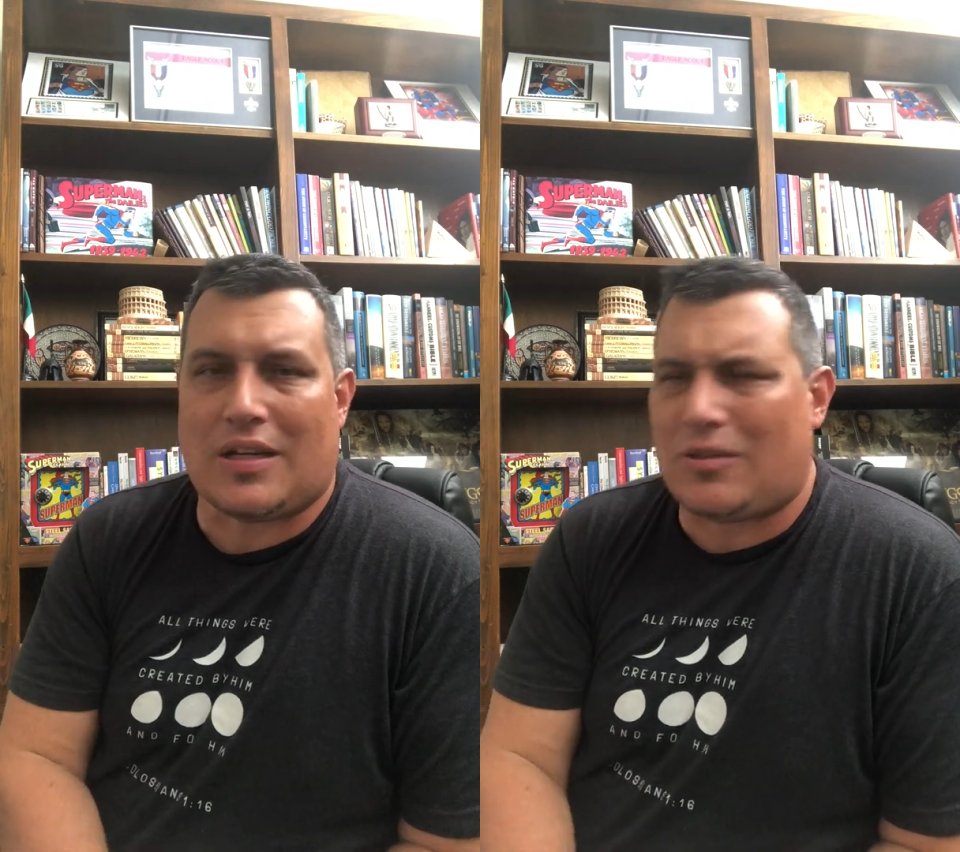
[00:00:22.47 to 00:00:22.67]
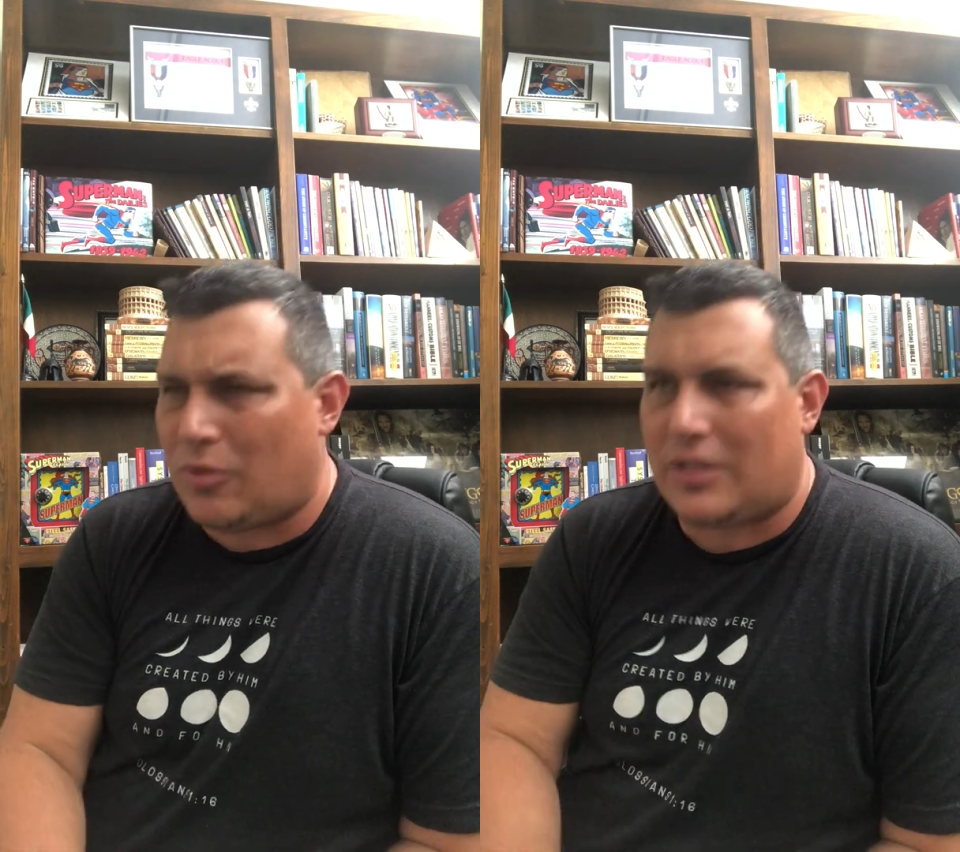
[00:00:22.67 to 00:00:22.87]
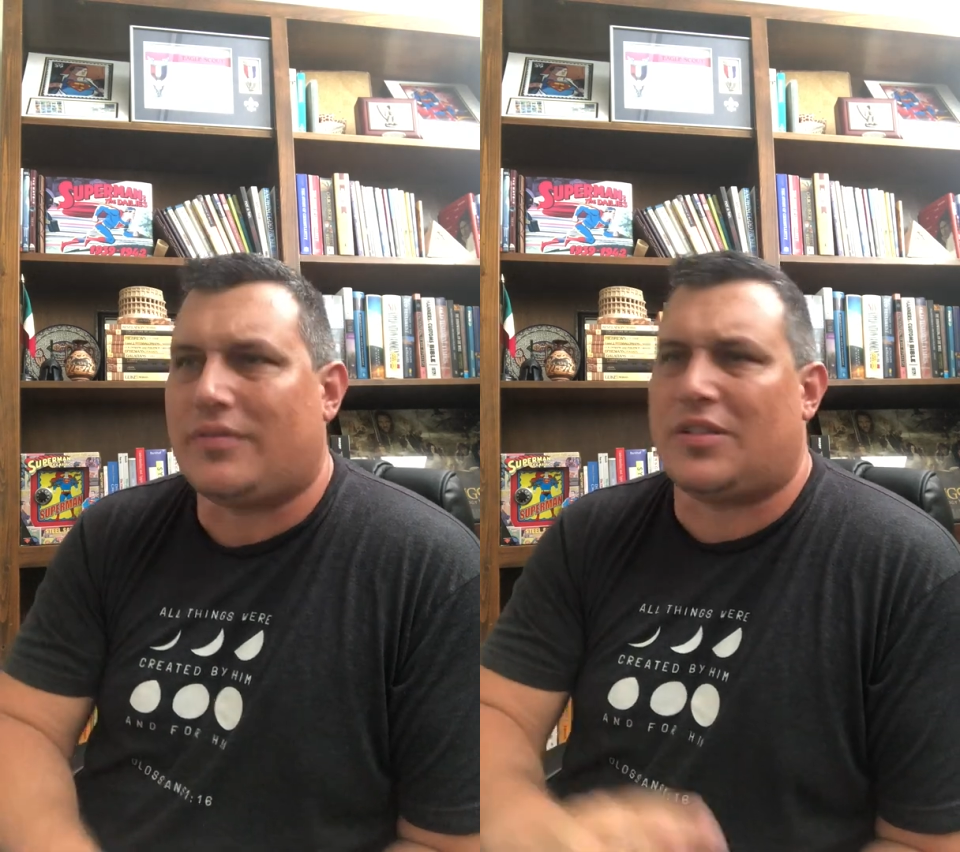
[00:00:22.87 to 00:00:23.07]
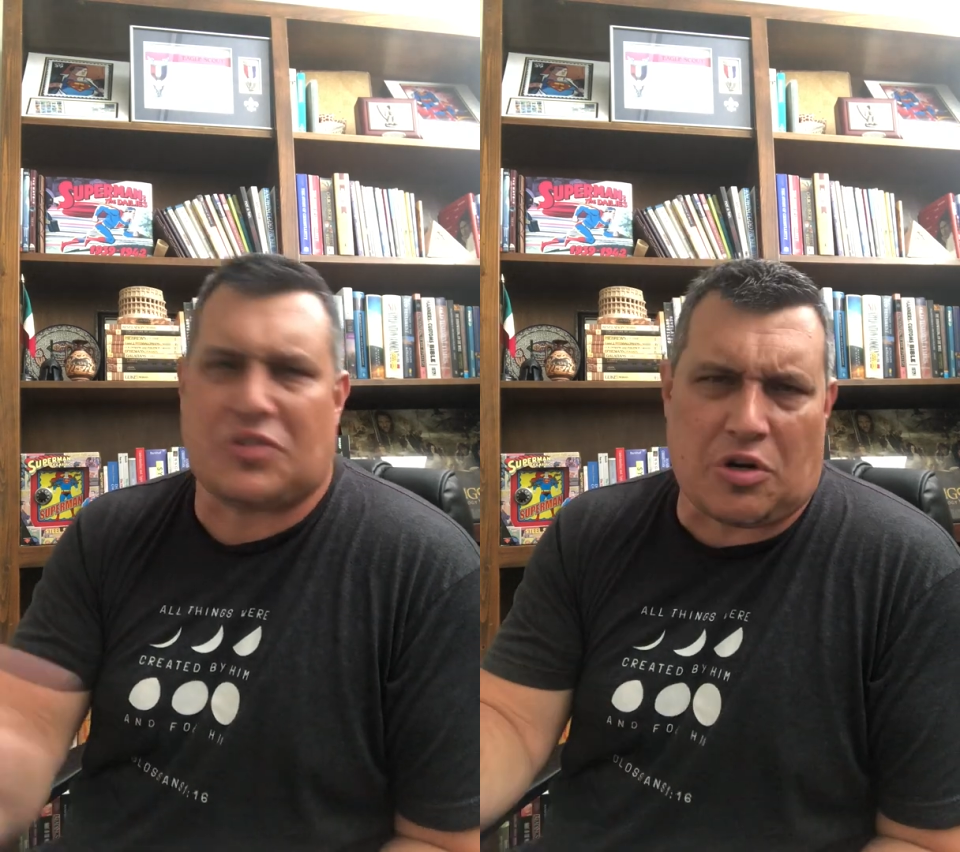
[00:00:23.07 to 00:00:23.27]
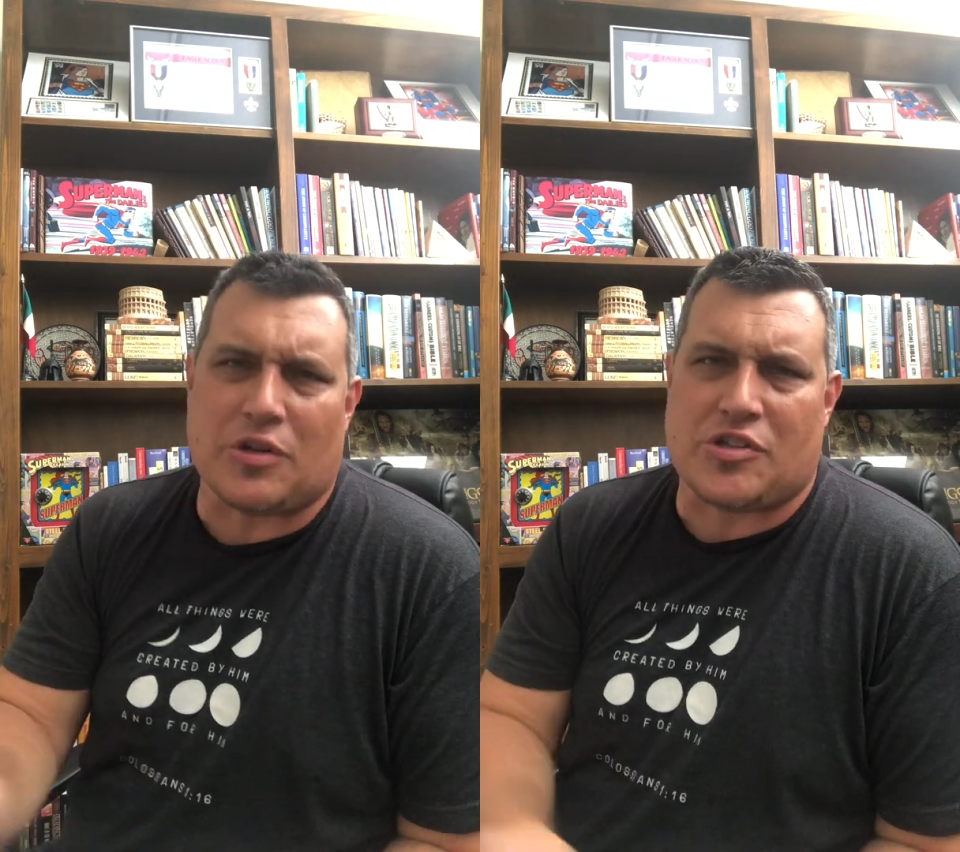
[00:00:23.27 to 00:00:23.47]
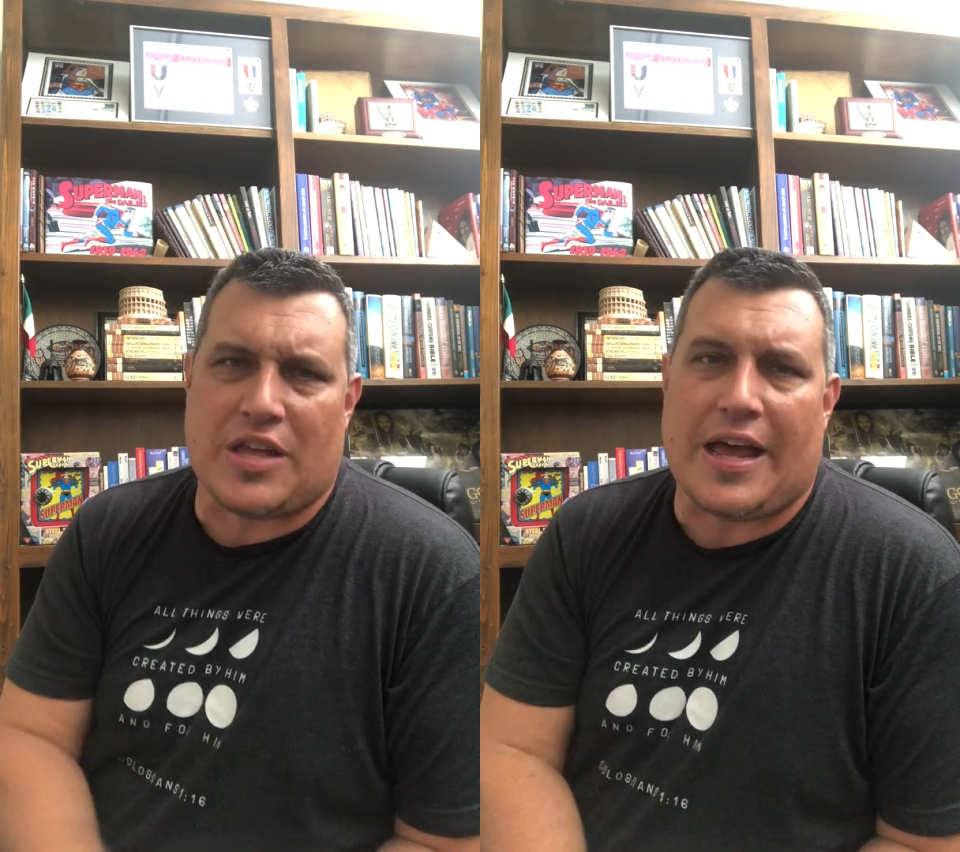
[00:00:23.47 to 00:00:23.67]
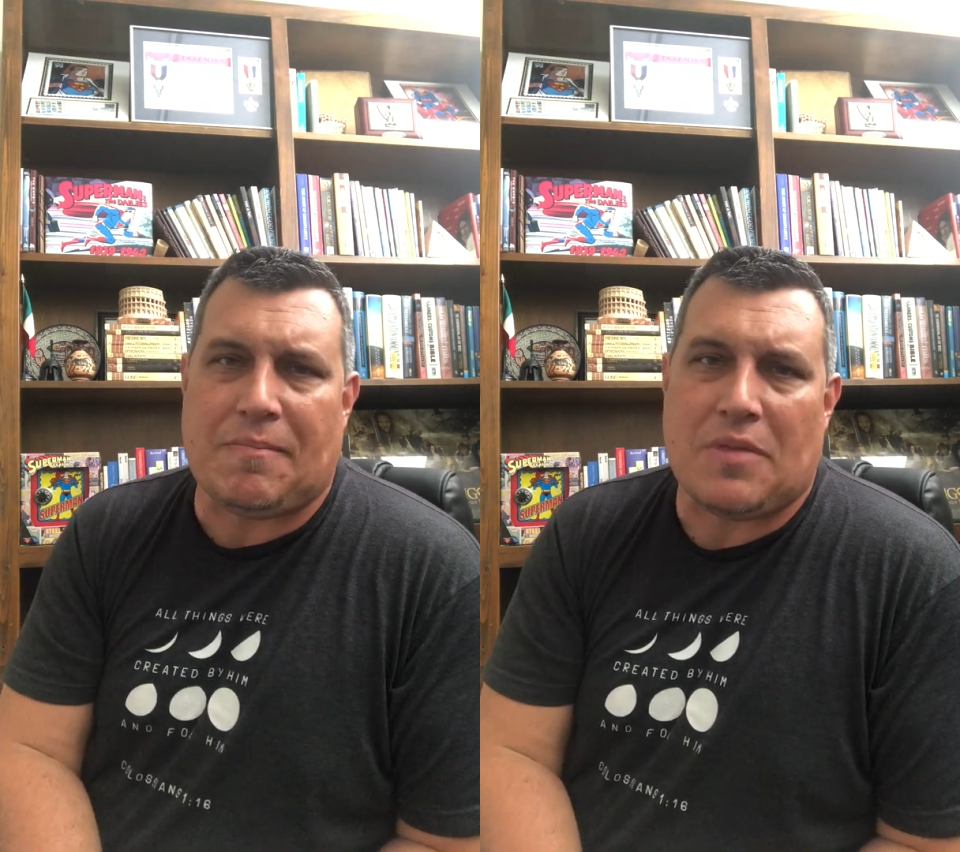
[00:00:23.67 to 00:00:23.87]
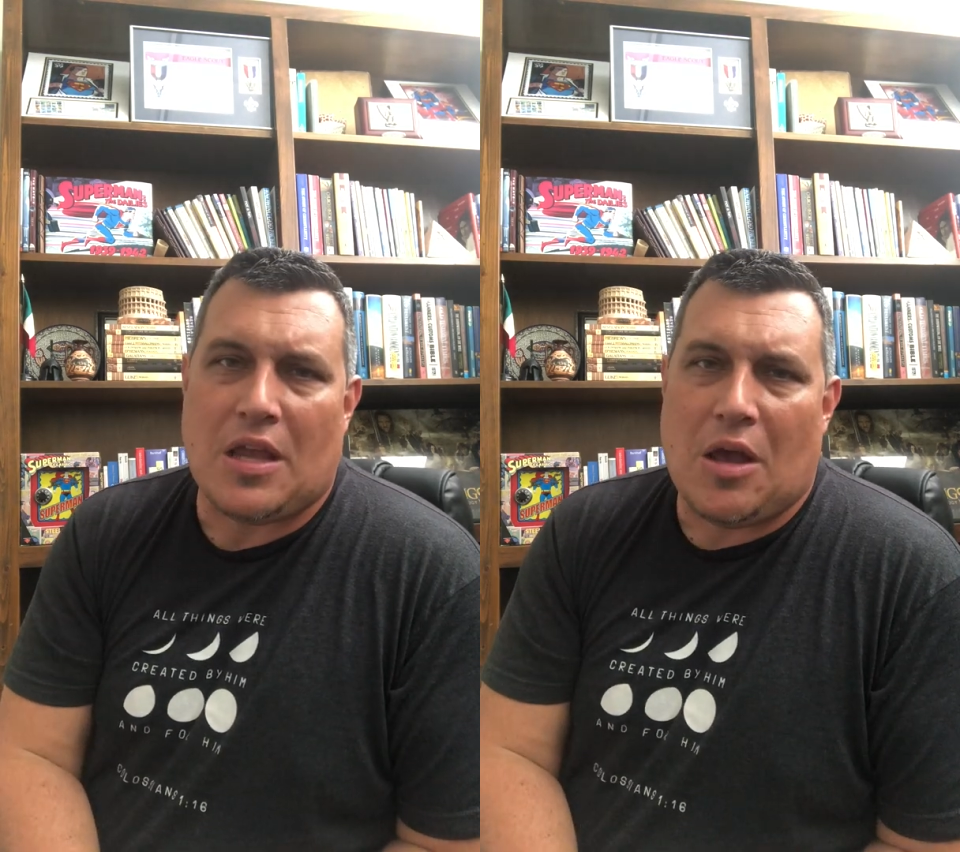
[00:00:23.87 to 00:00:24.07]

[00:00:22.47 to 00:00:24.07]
And I don't want to discourage that.